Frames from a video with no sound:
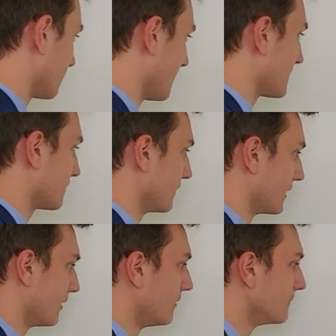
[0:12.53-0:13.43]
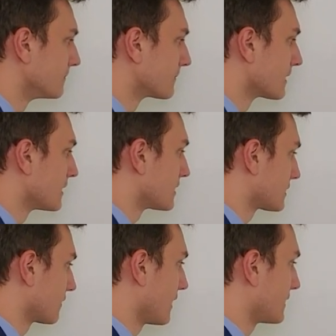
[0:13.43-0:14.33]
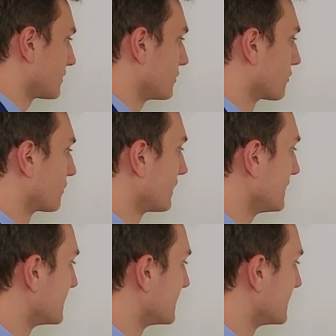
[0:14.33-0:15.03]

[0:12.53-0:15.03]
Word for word: last video, so that you're really